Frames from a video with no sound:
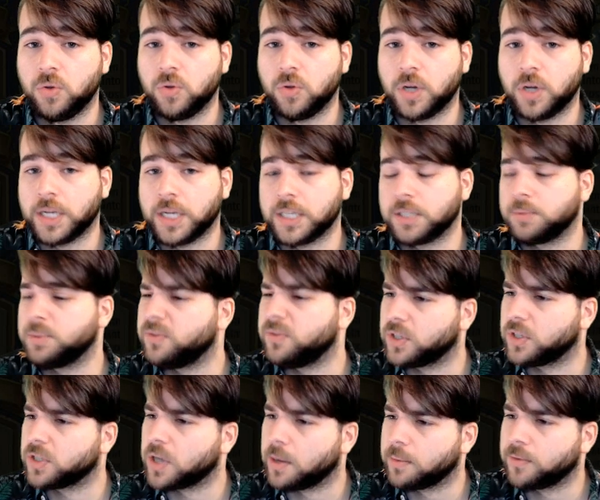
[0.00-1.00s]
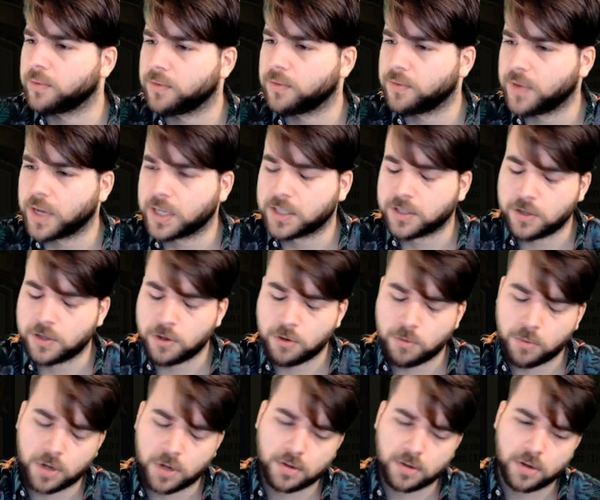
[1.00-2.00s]
specific type of effects that you
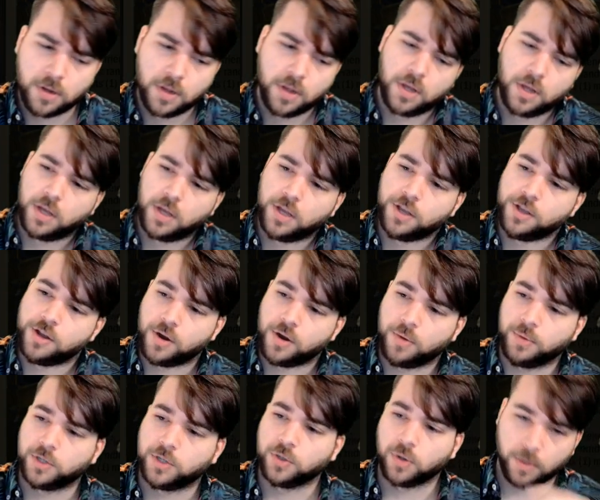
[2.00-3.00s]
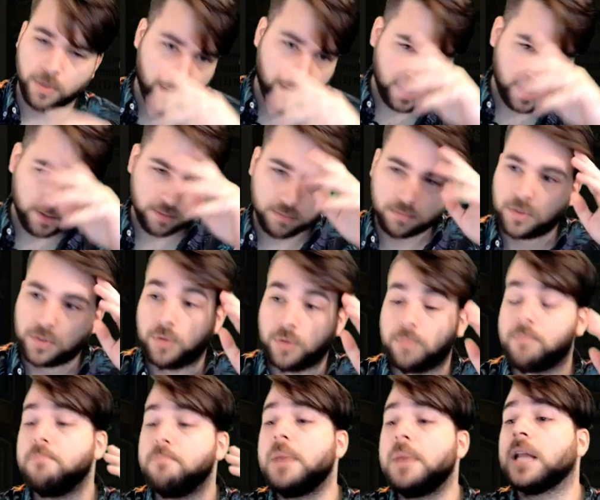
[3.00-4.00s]
want. You know, we talk about
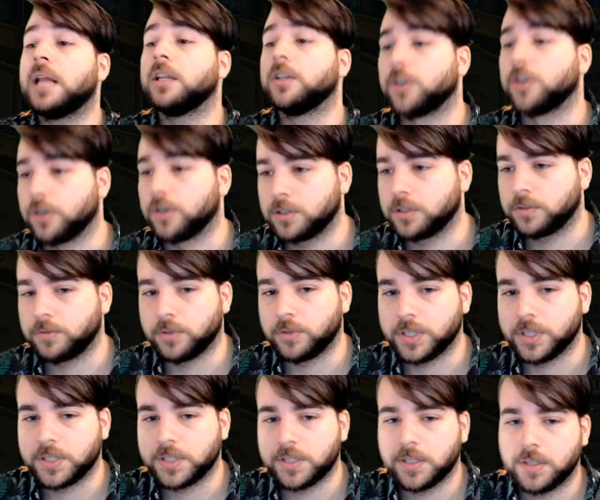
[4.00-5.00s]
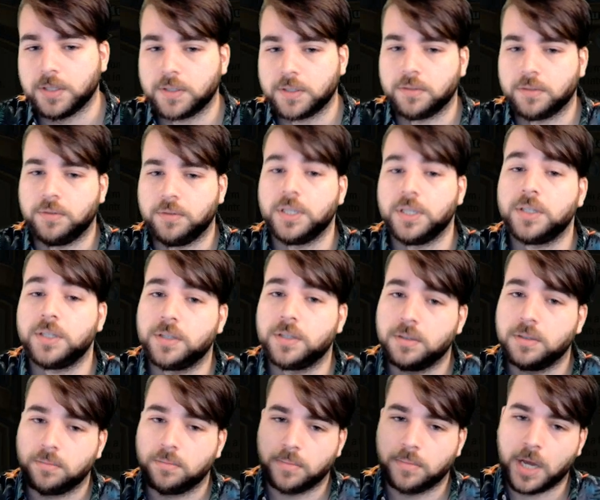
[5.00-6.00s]
Malagos, for instance. This
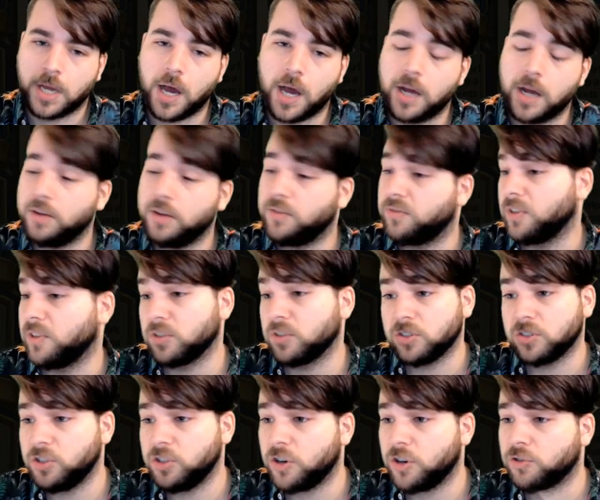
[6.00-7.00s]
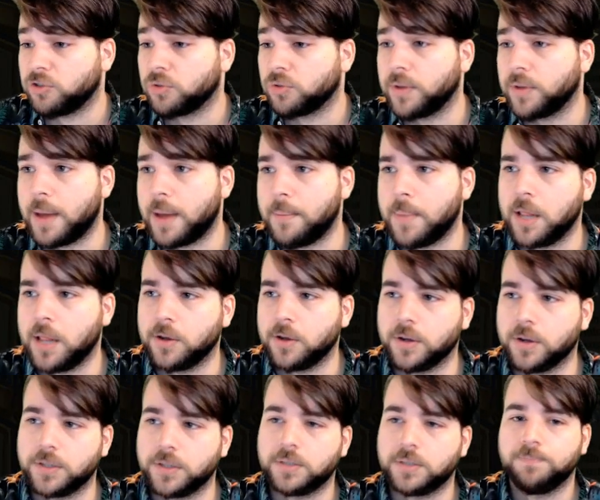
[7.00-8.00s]
card, as long as you don't draw that
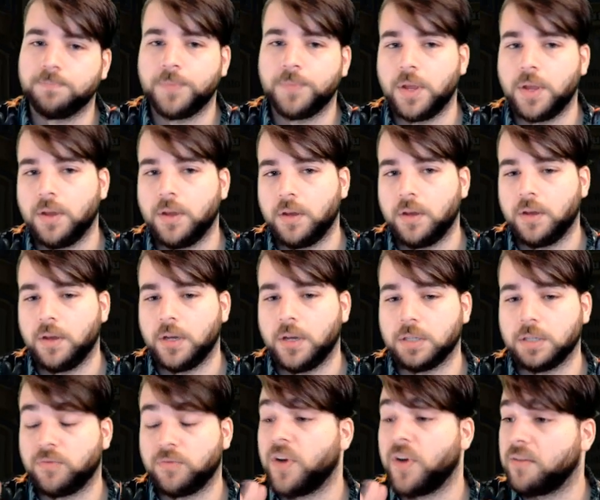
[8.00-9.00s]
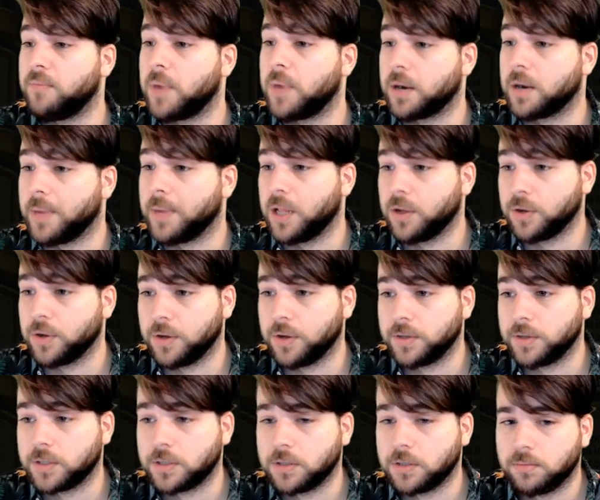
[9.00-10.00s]
Malagos, is a 5 mana
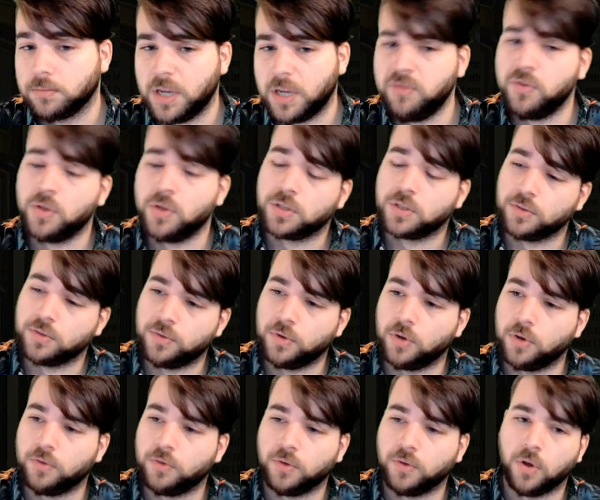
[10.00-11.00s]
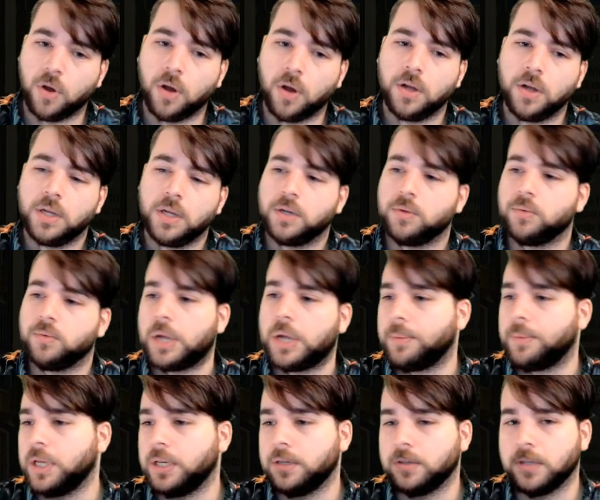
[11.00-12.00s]
Malagos. Even though it's a 4/4, I mean,